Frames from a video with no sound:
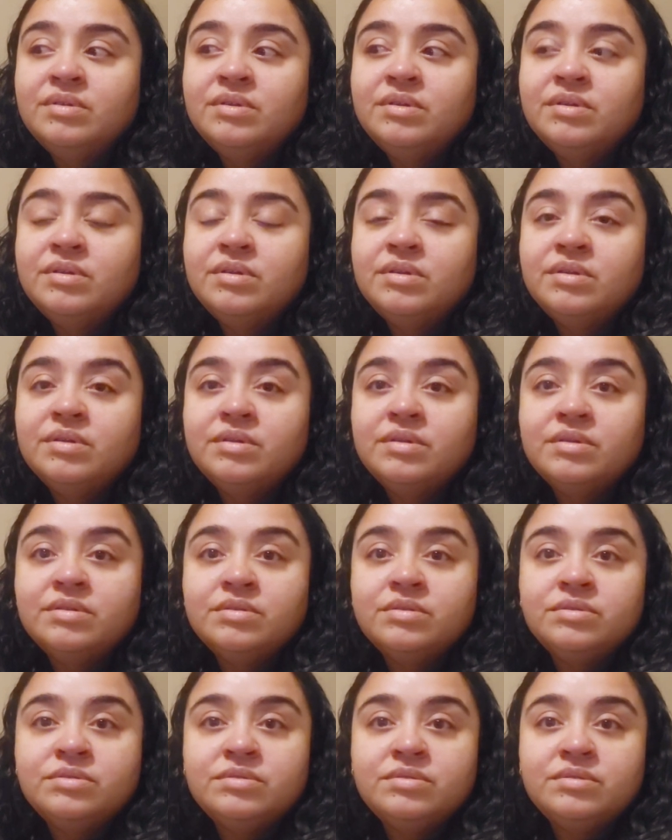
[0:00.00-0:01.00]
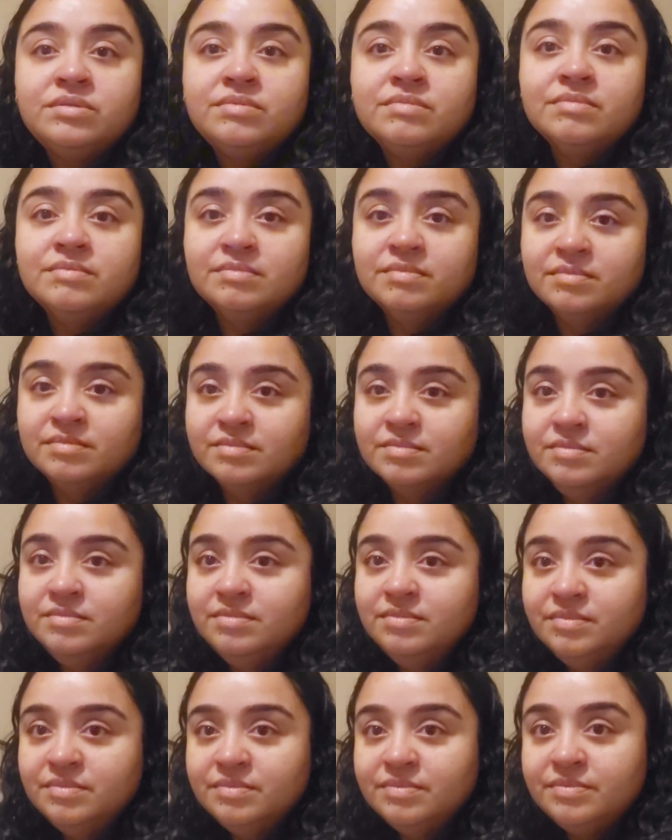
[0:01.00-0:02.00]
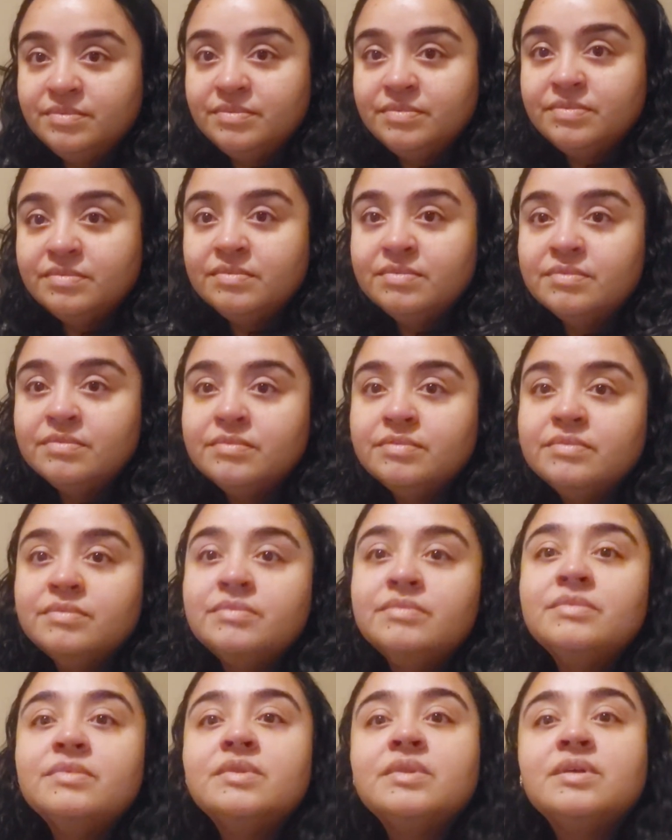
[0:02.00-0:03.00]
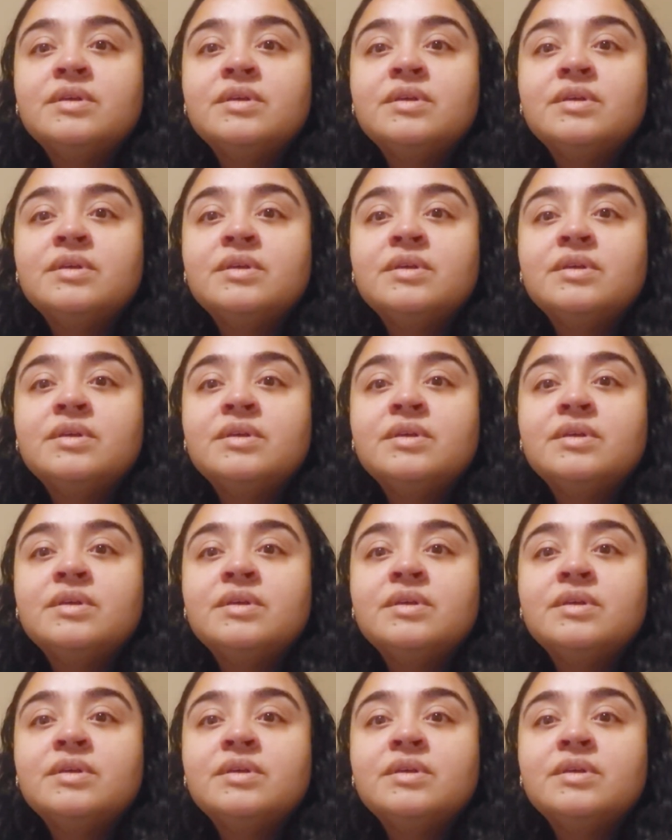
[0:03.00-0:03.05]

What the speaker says: Nobody speaks.